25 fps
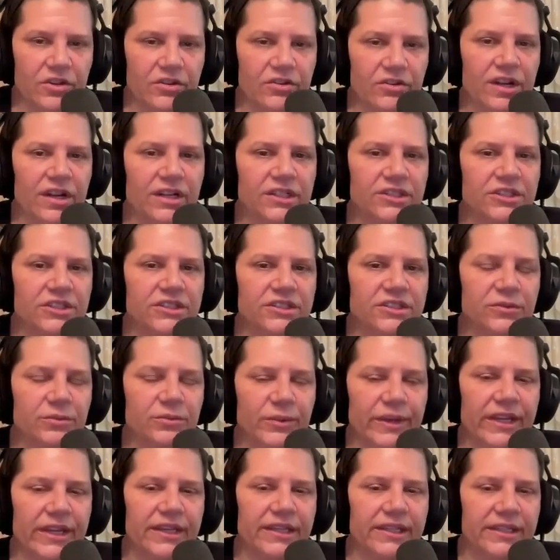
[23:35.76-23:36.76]
You're not just
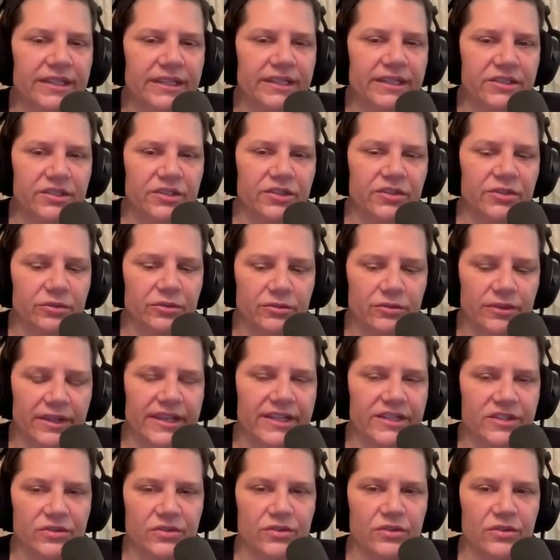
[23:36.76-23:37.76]
awakening to
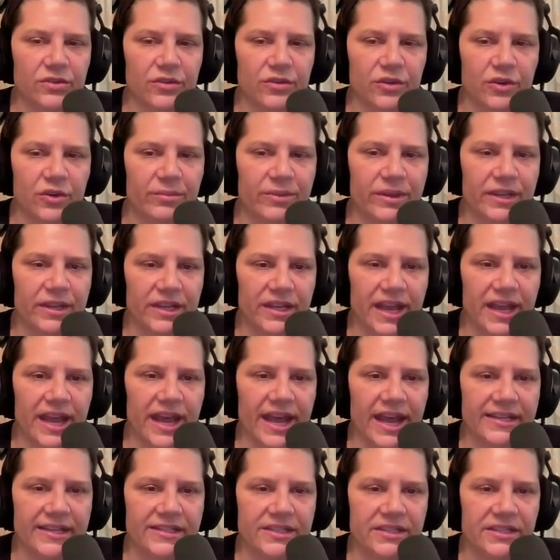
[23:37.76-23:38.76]
light truth, you're being
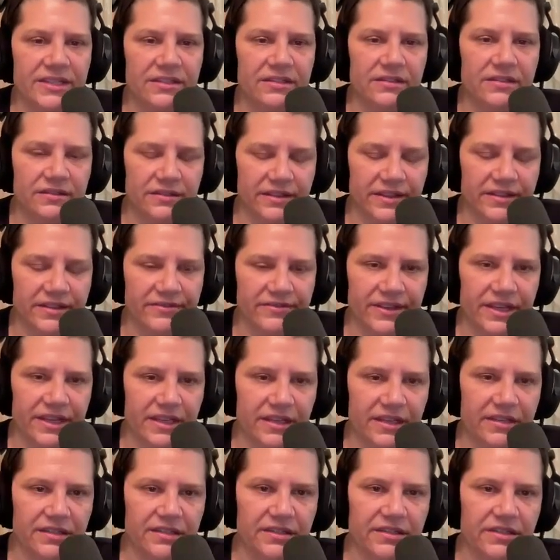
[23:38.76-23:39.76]
asked to live
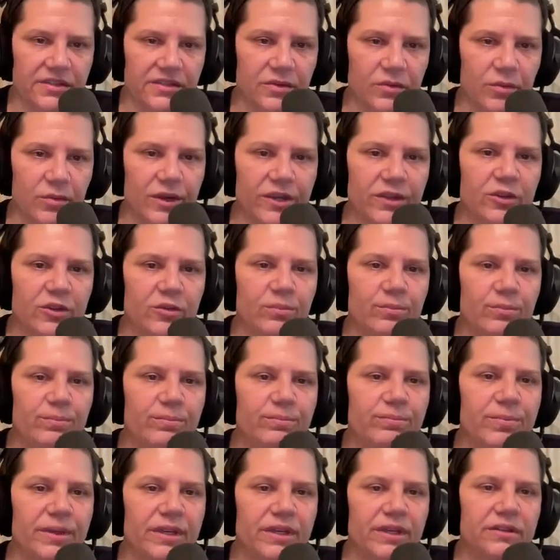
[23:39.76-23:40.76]
it. So what you
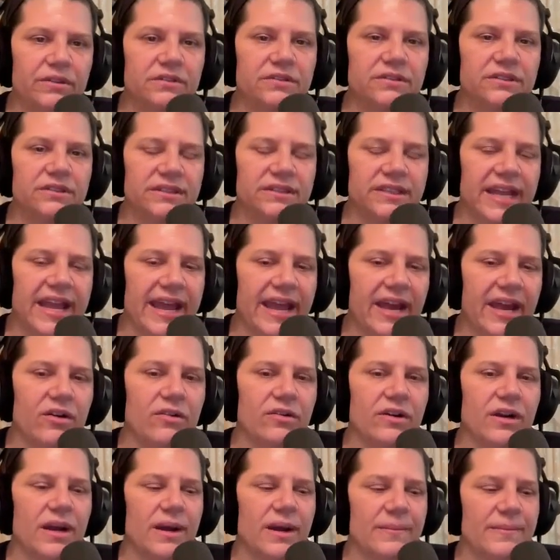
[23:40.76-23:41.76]
build
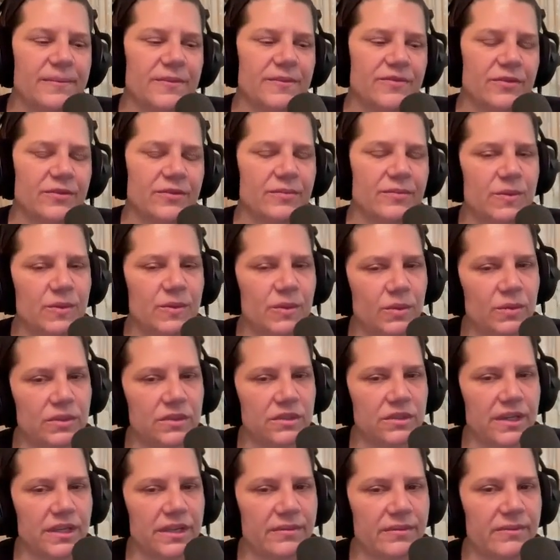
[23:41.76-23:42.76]
now comes from
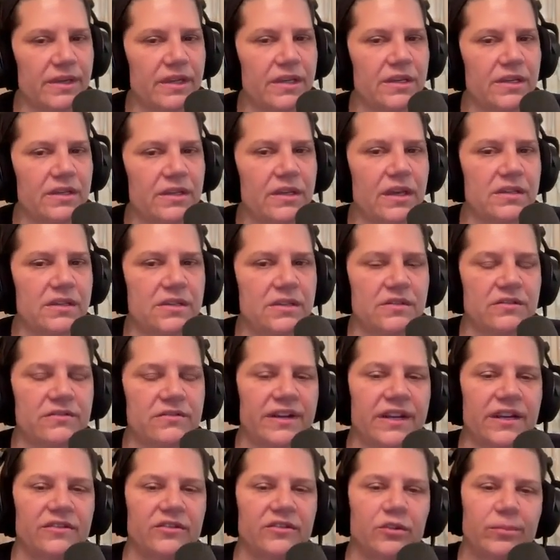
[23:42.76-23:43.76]
soul alignment, not
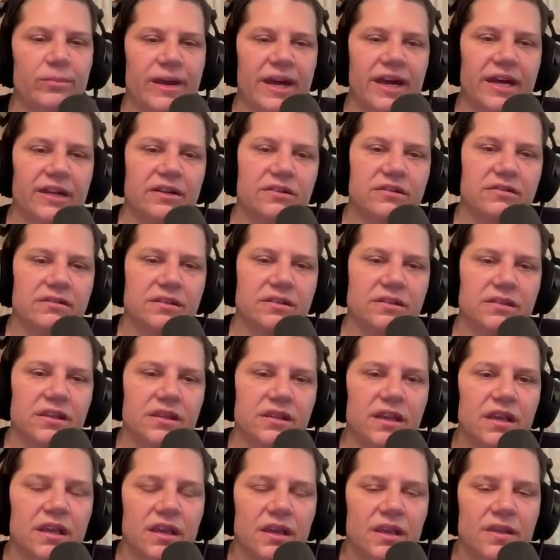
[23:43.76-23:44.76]
survival patterns.
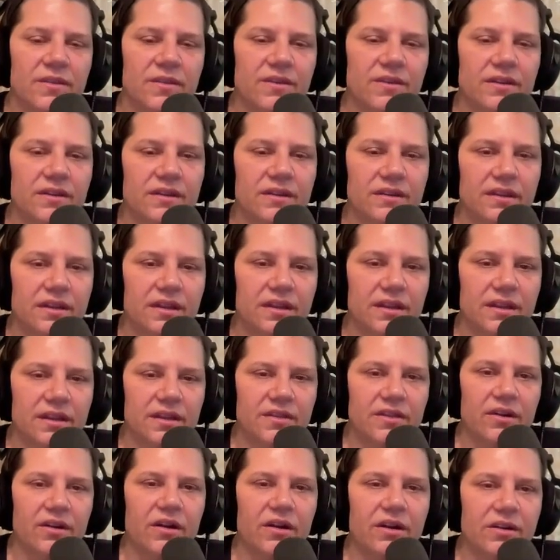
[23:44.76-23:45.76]
They're
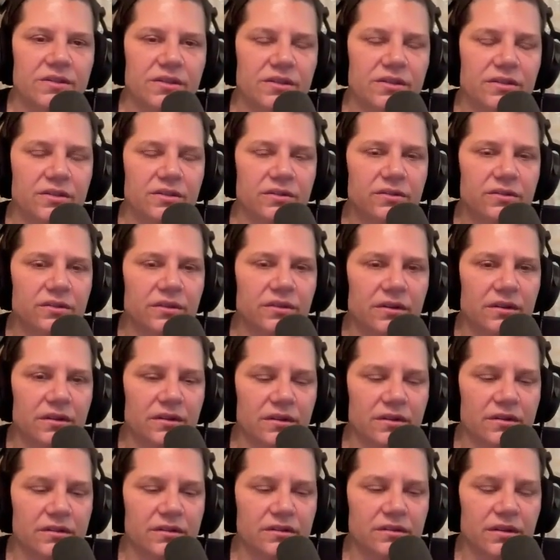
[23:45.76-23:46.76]
also
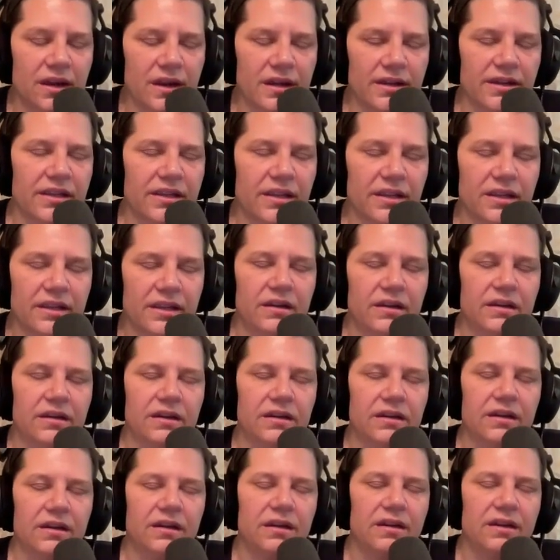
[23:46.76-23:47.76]
talking
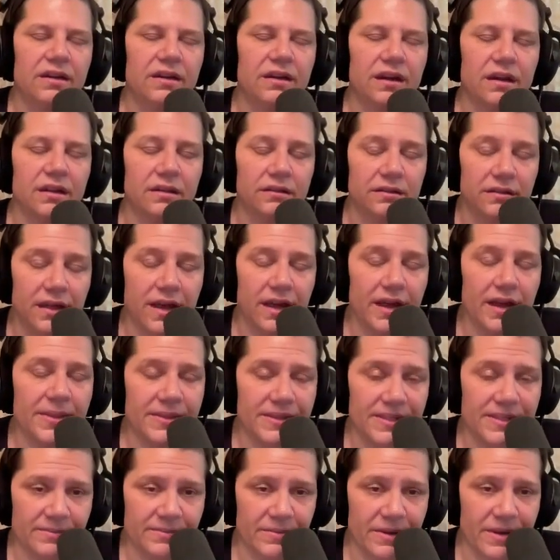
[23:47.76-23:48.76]
a lot
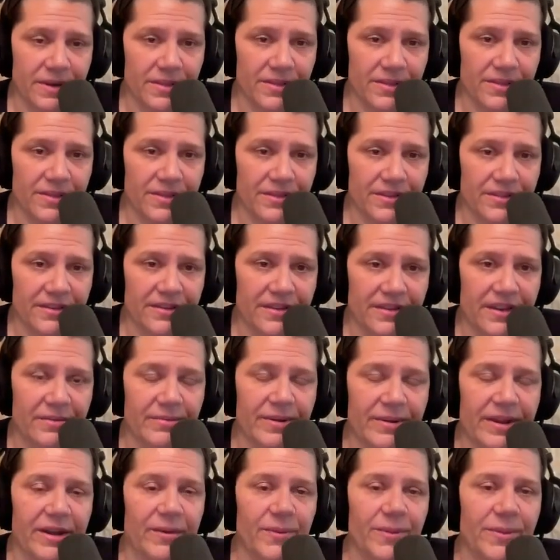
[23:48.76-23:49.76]
this month
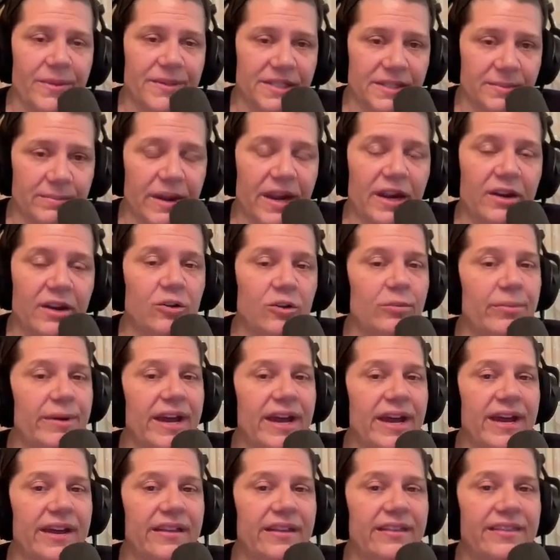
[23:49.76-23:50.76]
about the spiral
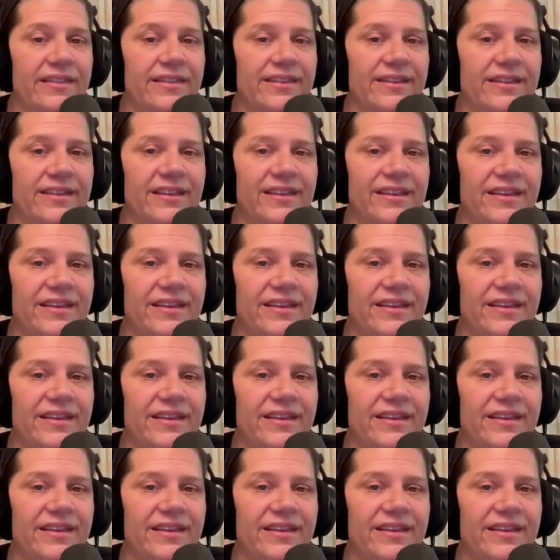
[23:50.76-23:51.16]
path.